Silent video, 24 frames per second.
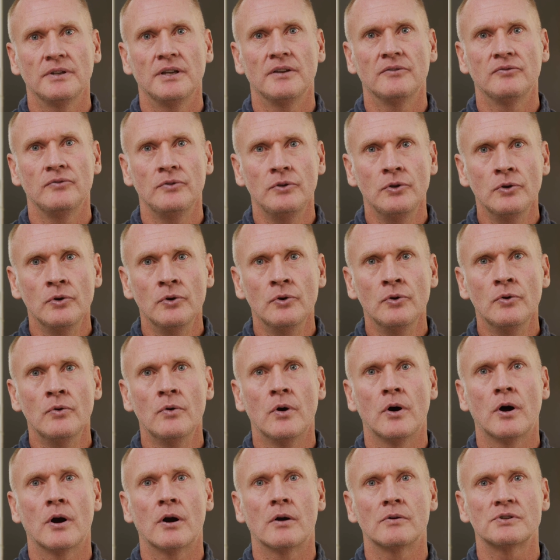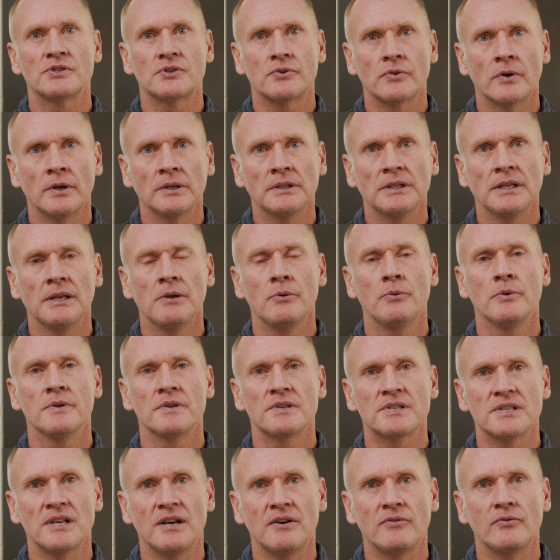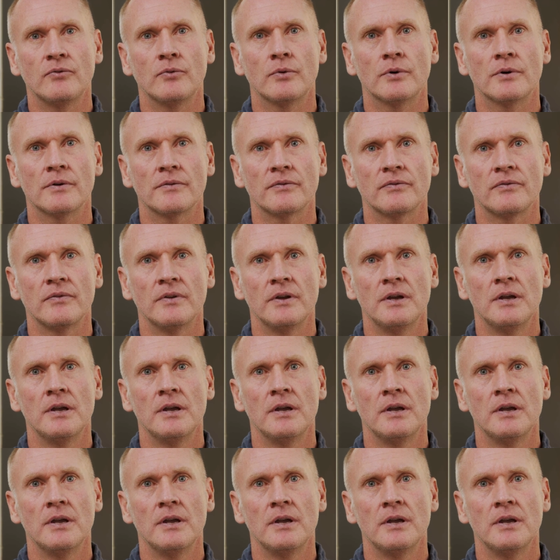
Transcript: if you are struggling with self-worth.